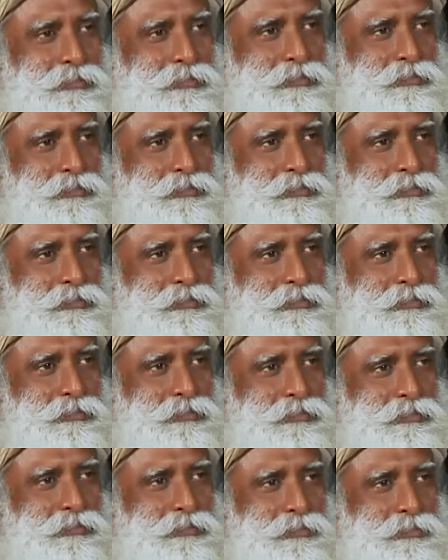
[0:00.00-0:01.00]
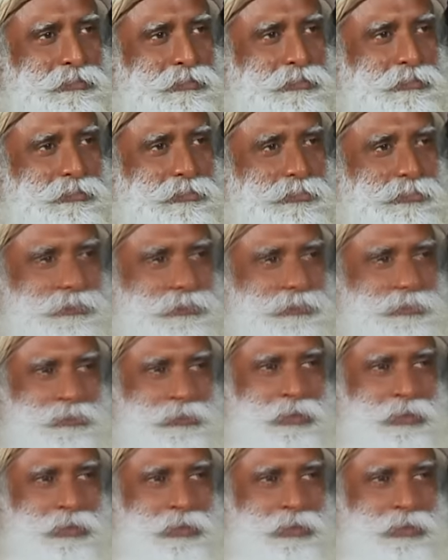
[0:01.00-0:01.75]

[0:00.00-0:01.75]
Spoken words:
(no one is talking)